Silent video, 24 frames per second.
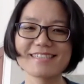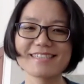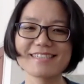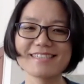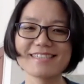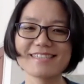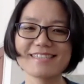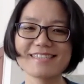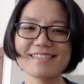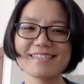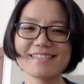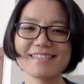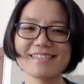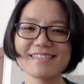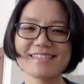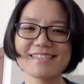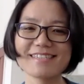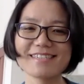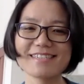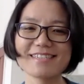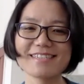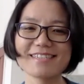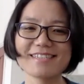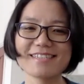
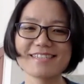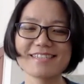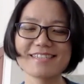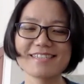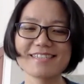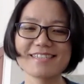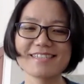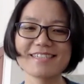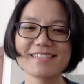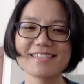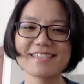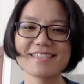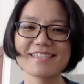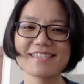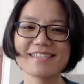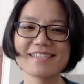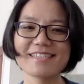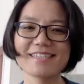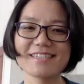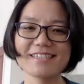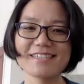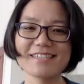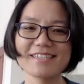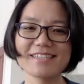
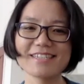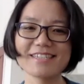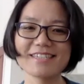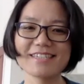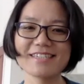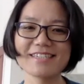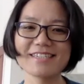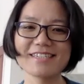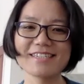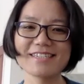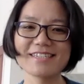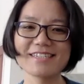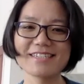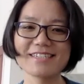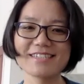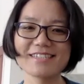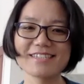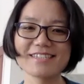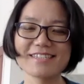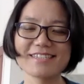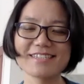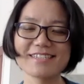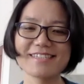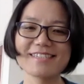
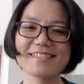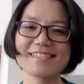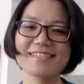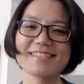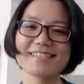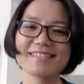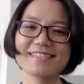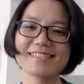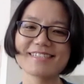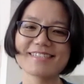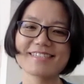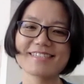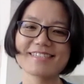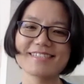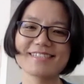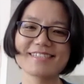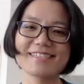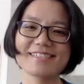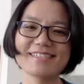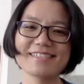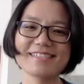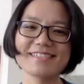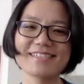(silent)